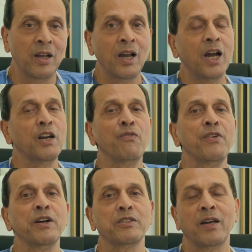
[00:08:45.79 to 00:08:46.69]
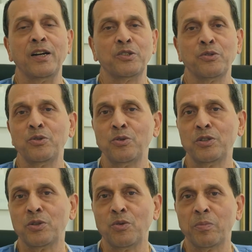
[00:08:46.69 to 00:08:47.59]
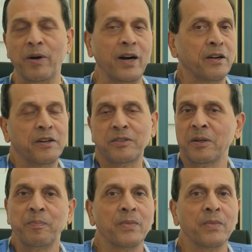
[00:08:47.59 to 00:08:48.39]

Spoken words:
And if he decides to do his own practice,